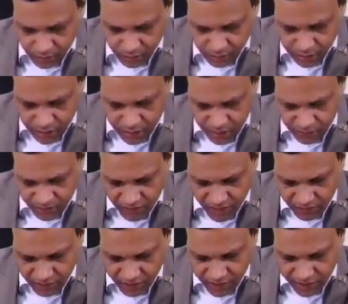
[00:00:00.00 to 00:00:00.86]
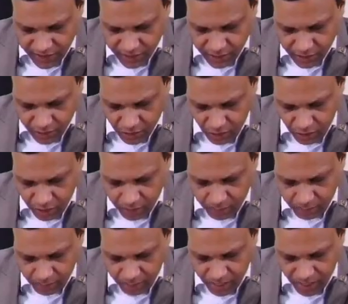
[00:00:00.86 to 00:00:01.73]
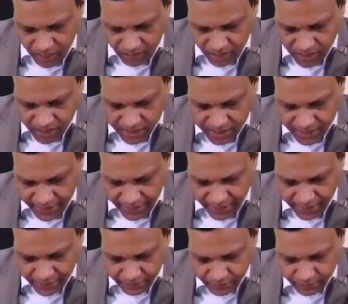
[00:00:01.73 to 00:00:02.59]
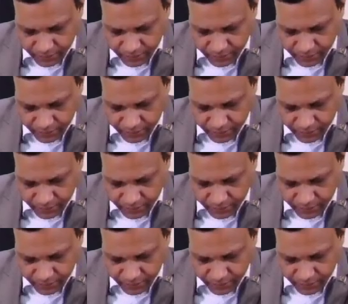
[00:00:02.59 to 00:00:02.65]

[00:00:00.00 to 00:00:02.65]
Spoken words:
Then we have a drug called pravastatin.